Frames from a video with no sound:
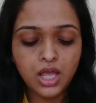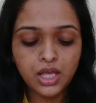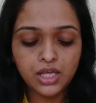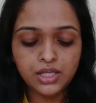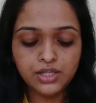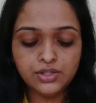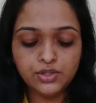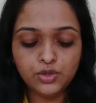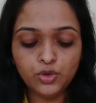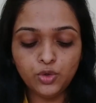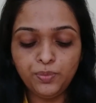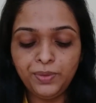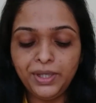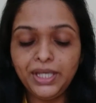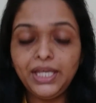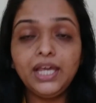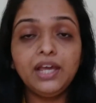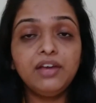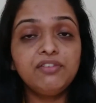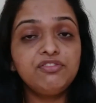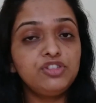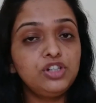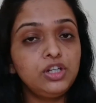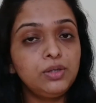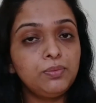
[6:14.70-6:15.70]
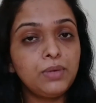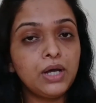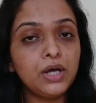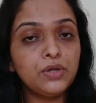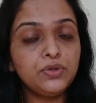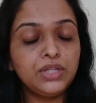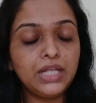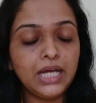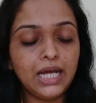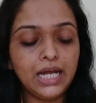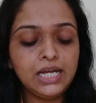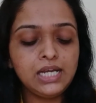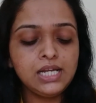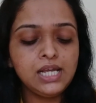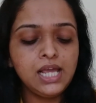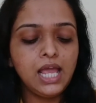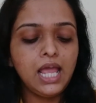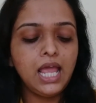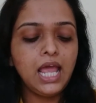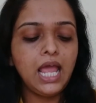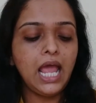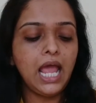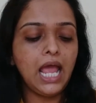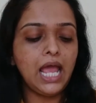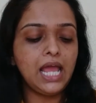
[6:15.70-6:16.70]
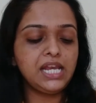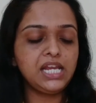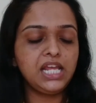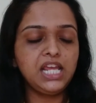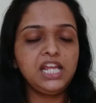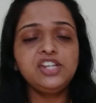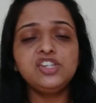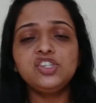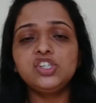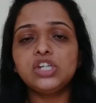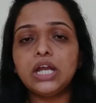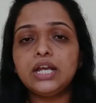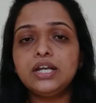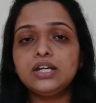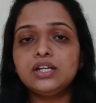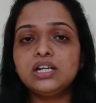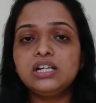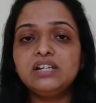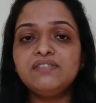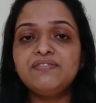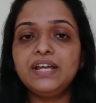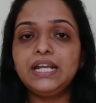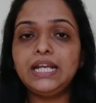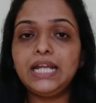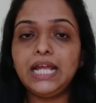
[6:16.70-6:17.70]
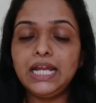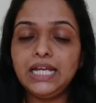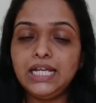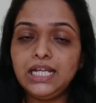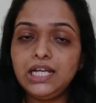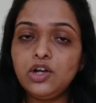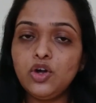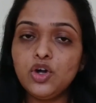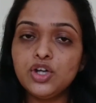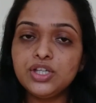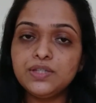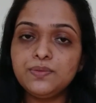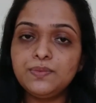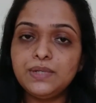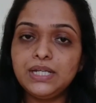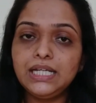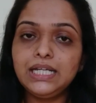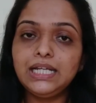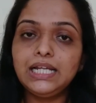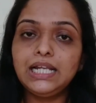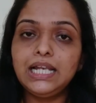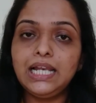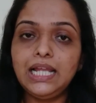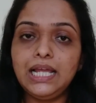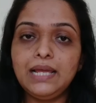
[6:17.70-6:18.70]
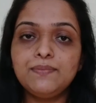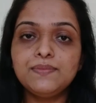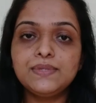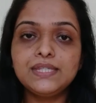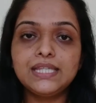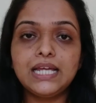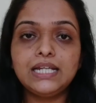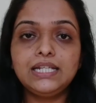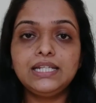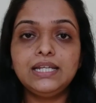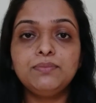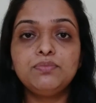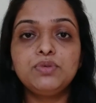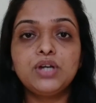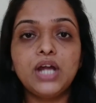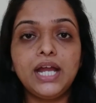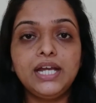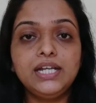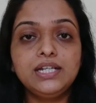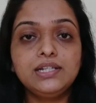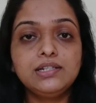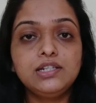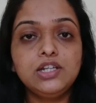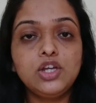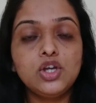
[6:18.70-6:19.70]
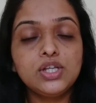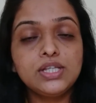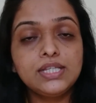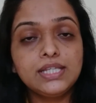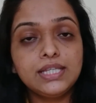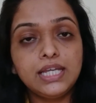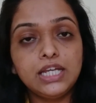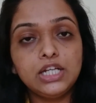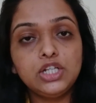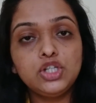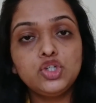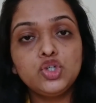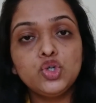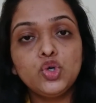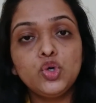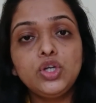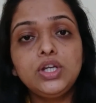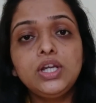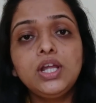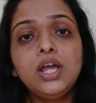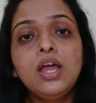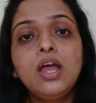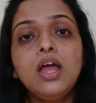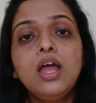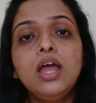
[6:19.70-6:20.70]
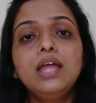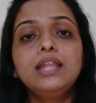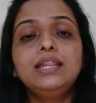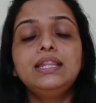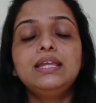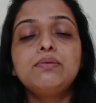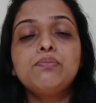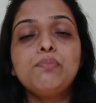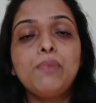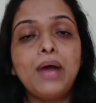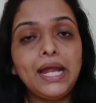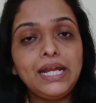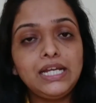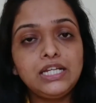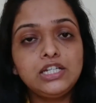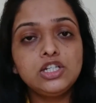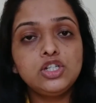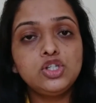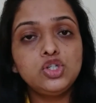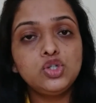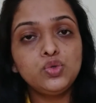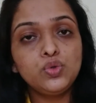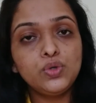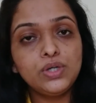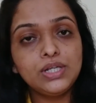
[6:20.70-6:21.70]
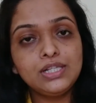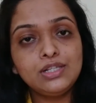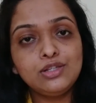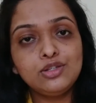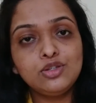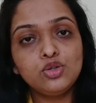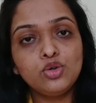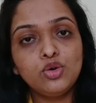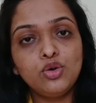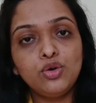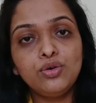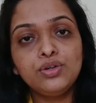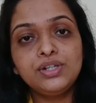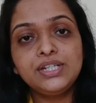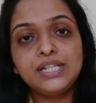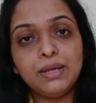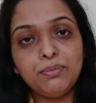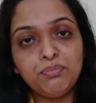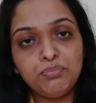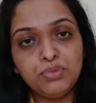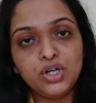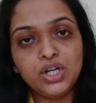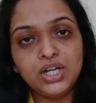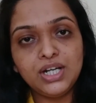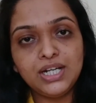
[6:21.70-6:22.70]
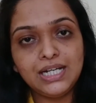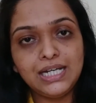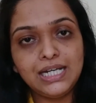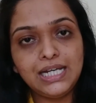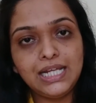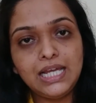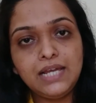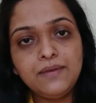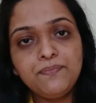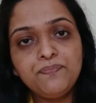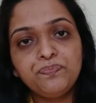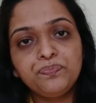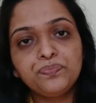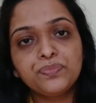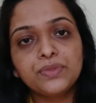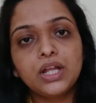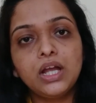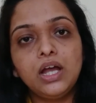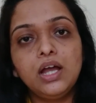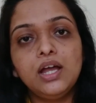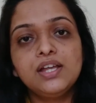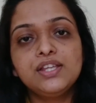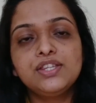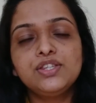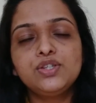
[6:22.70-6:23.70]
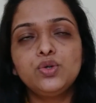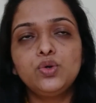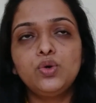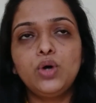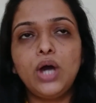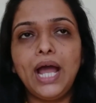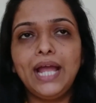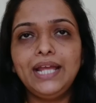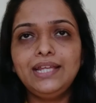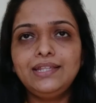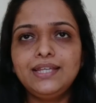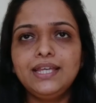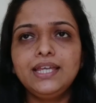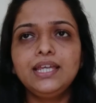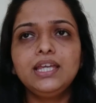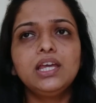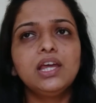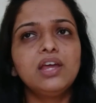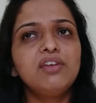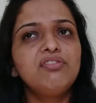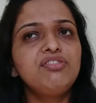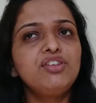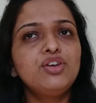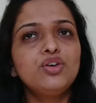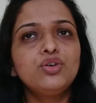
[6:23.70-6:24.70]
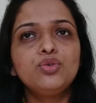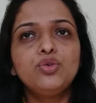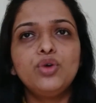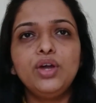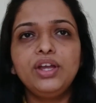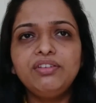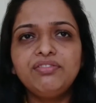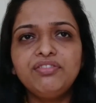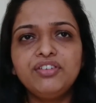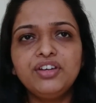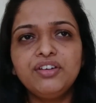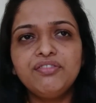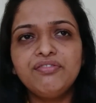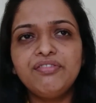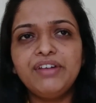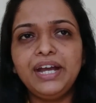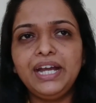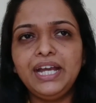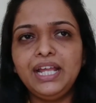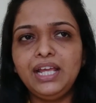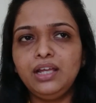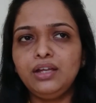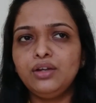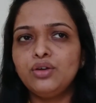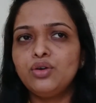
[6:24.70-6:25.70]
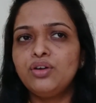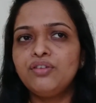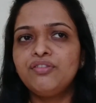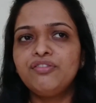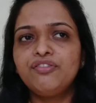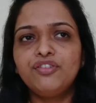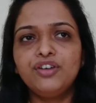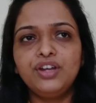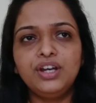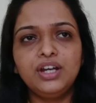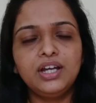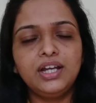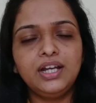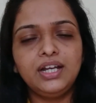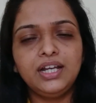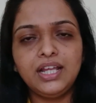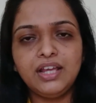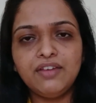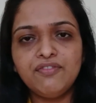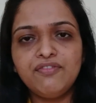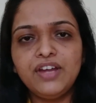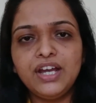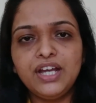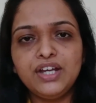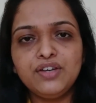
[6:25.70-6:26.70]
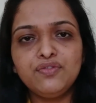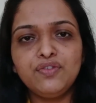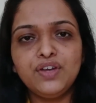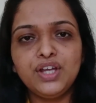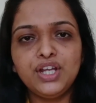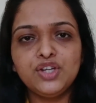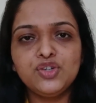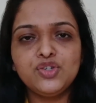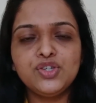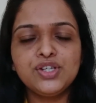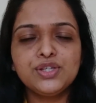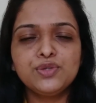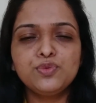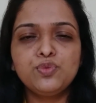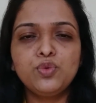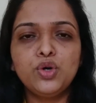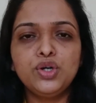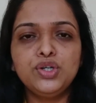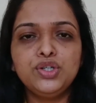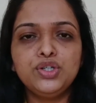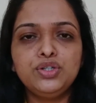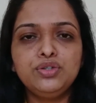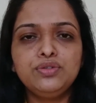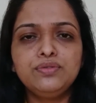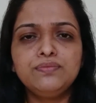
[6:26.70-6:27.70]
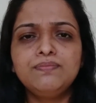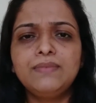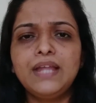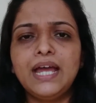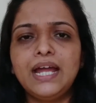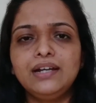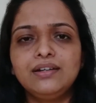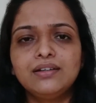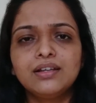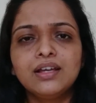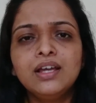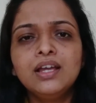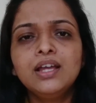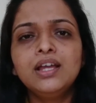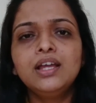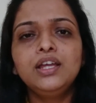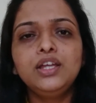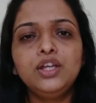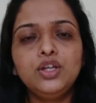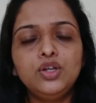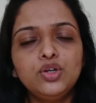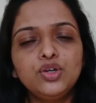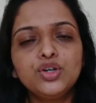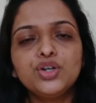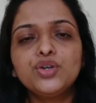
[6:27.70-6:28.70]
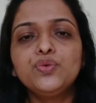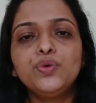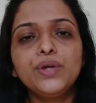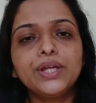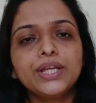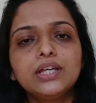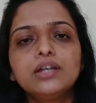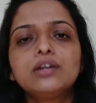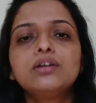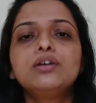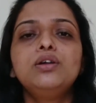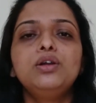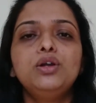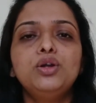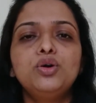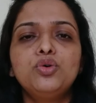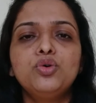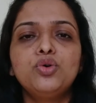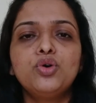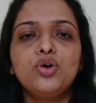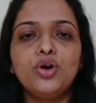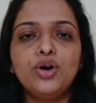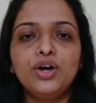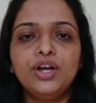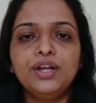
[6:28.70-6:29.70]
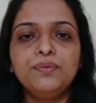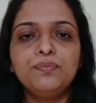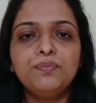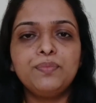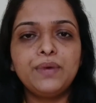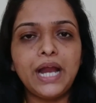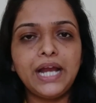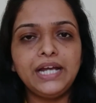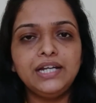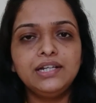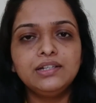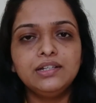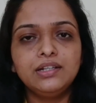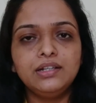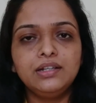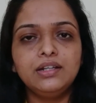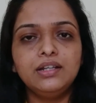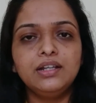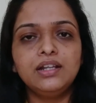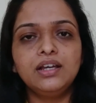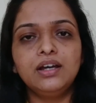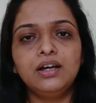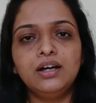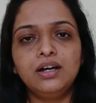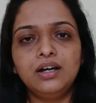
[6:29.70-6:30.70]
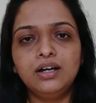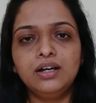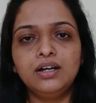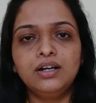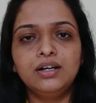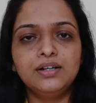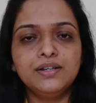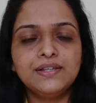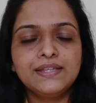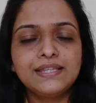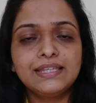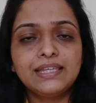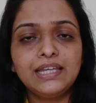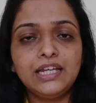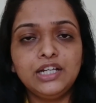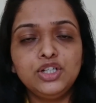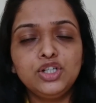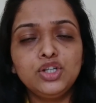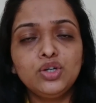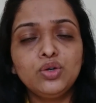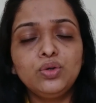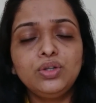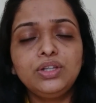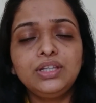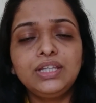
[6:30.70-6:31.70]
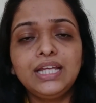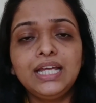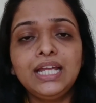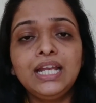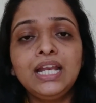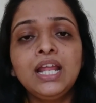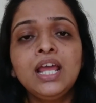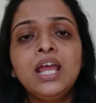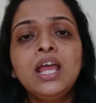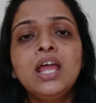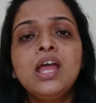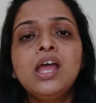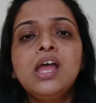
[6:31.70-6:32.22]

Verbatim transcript: So be careful about that. And in general, when any cosmetic claims that they brighten your skin tone, they might do it so temporarily. Uh, so I think if you're going for a wedding or for an event where you just want that, you know, quick glow or brighten uh, skin tone, then